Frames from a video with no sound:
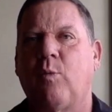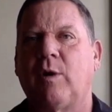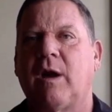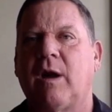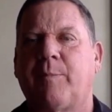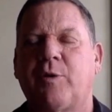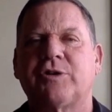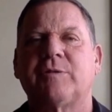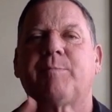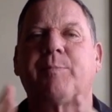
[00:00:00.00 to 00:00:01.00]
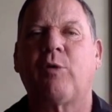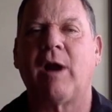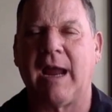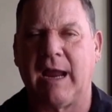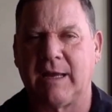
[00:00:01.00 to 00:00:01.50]
when a person
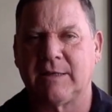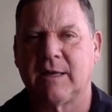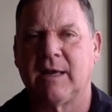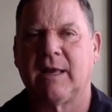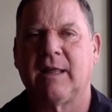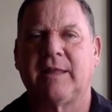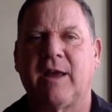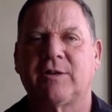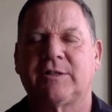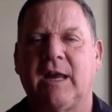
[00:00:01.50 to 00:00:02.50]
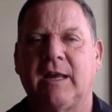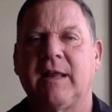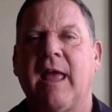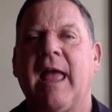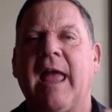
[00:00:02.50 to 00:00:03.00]
prays, they're
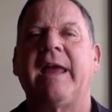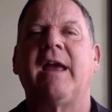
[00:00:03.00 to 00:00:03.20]
saying, "Hey